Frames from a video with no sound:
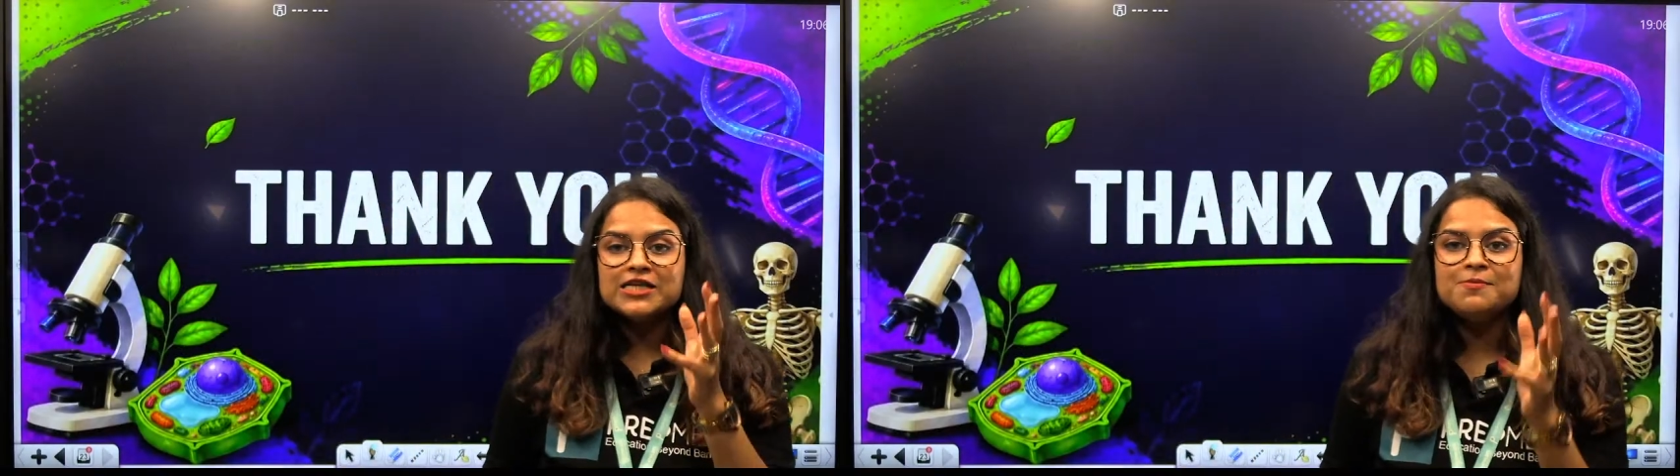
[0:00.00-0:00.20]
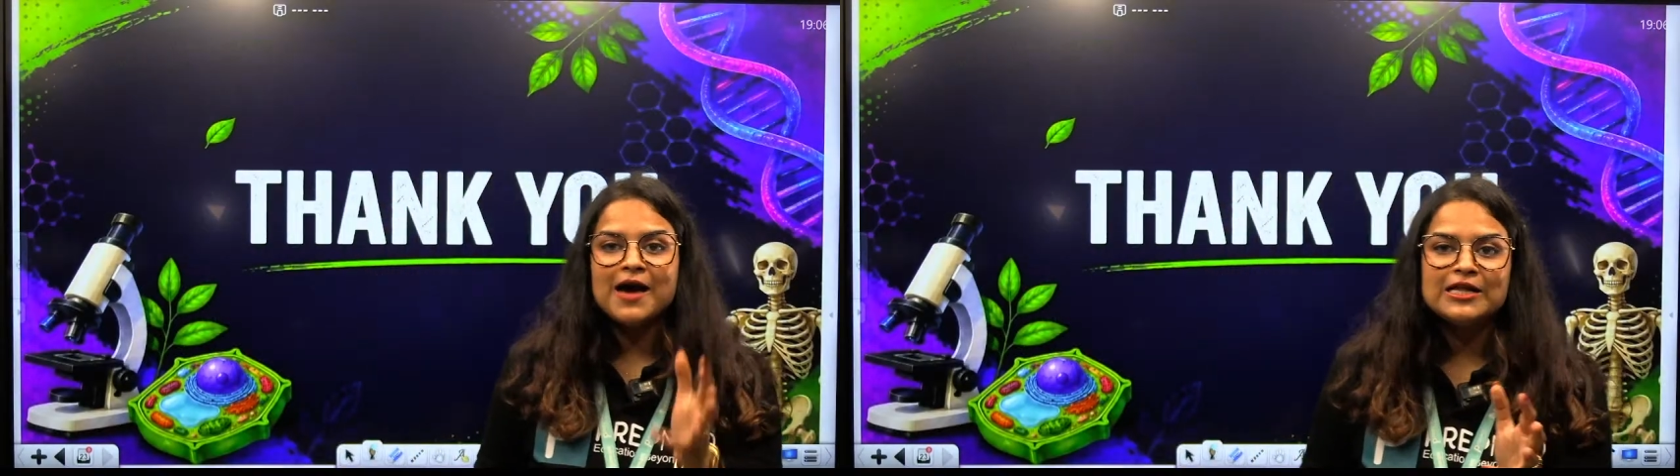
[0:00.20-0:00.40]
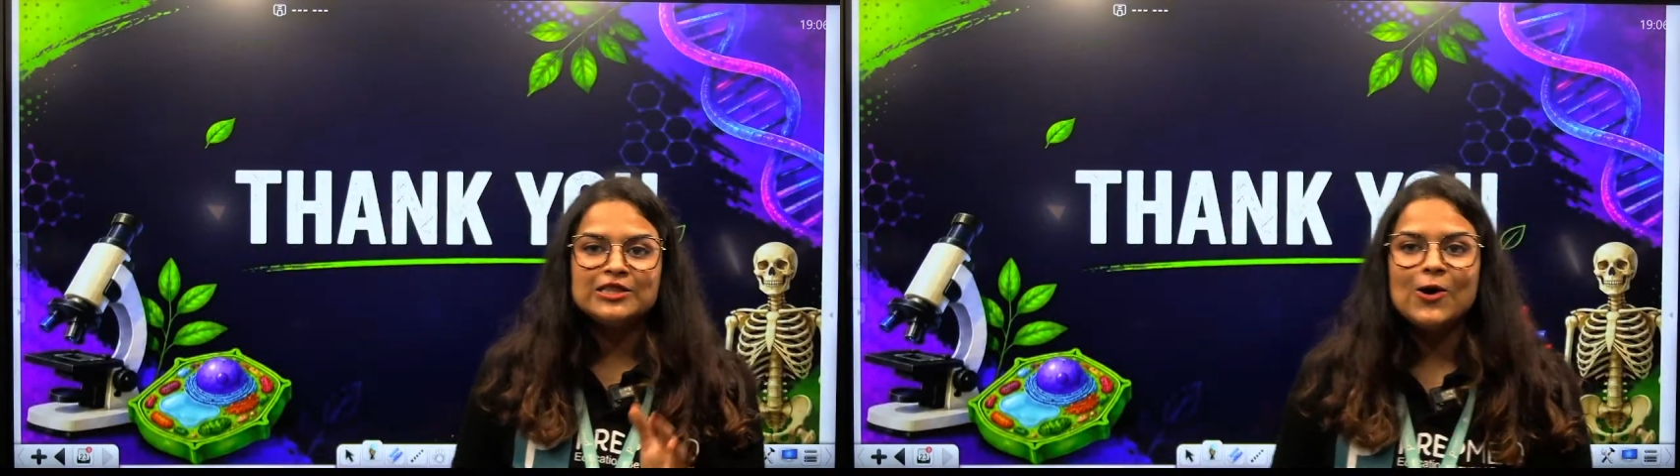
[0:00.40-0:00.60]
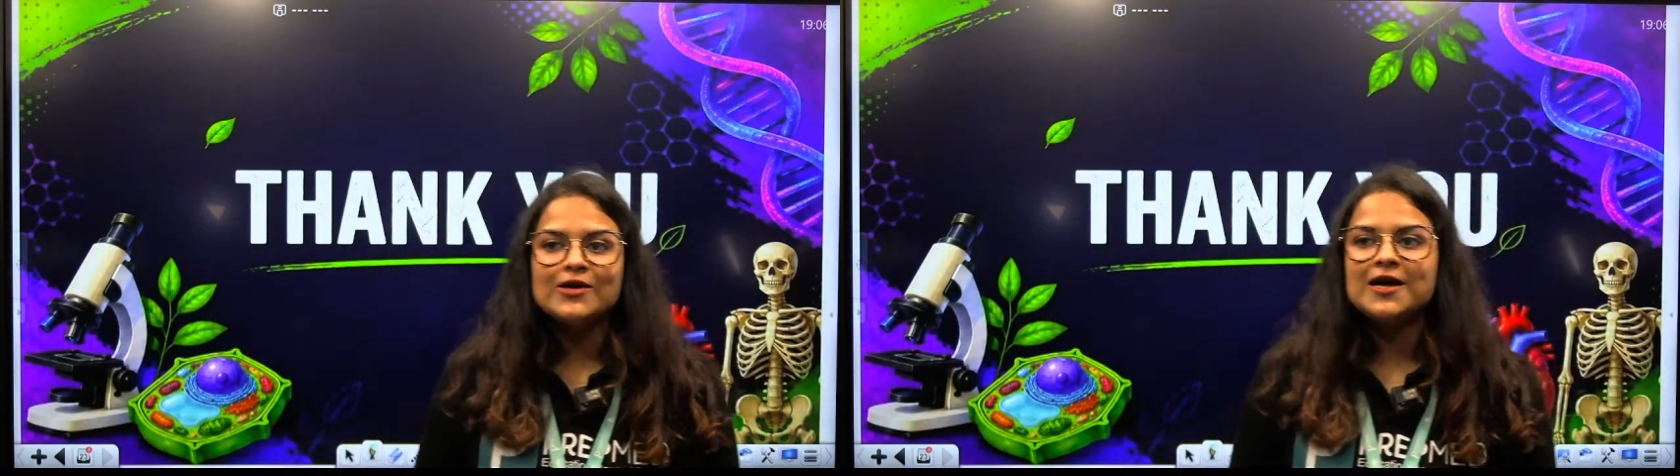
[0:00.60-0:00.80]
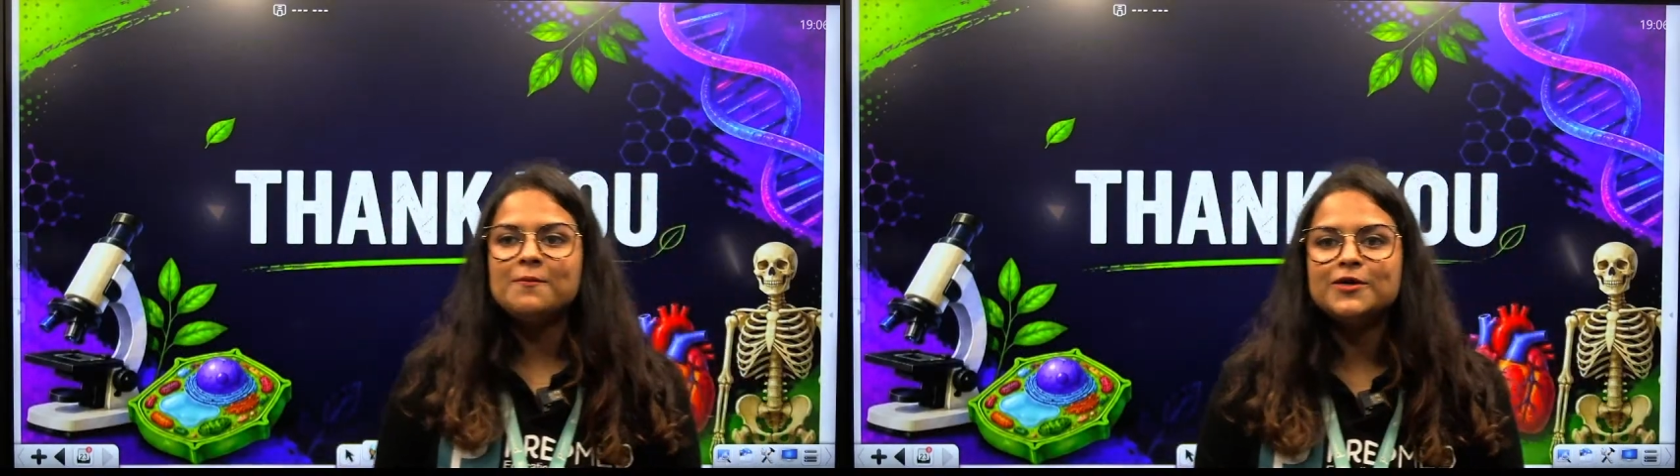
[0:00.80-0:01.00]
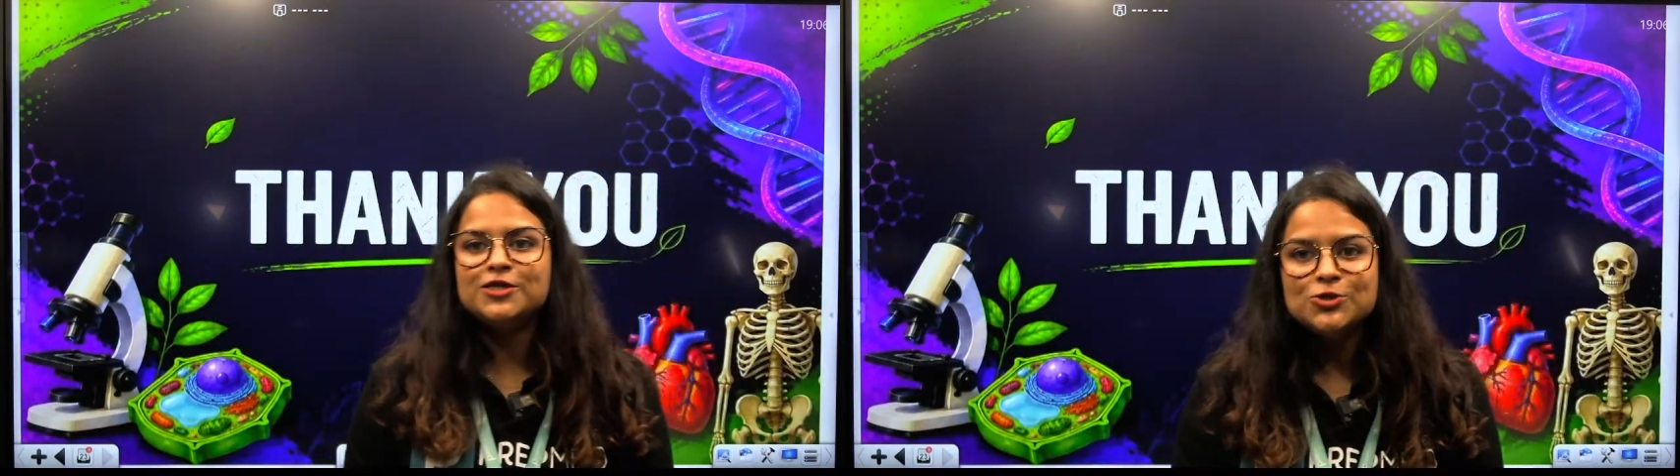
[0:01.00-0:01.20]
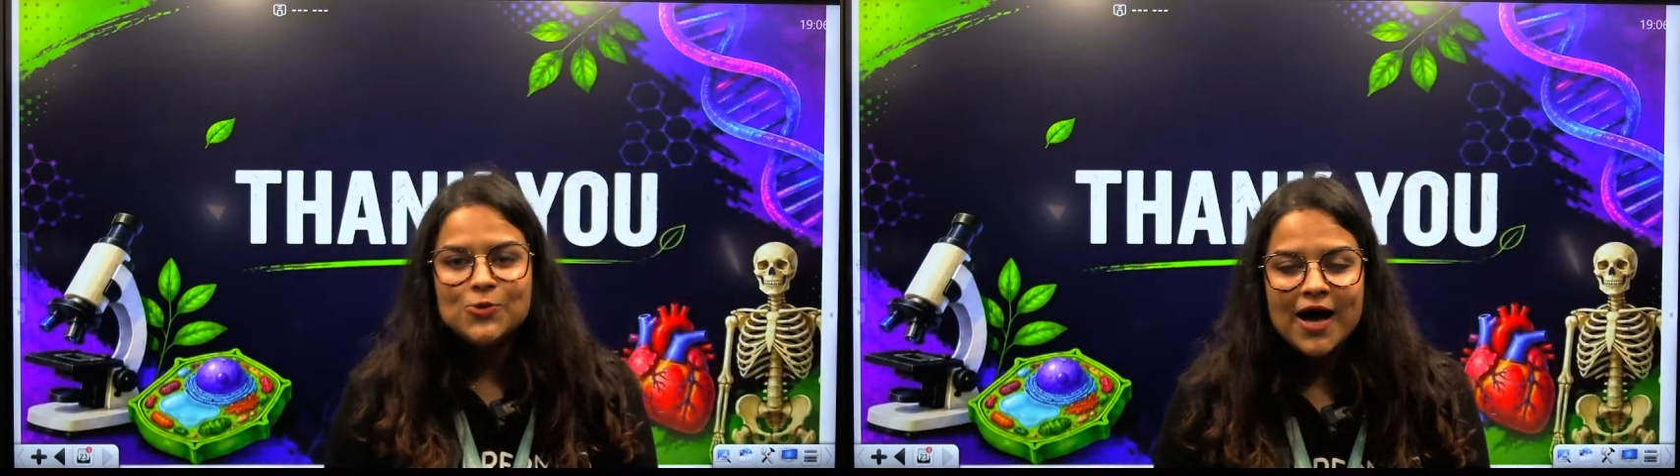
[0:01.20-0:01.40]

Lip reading: Marathon number 2.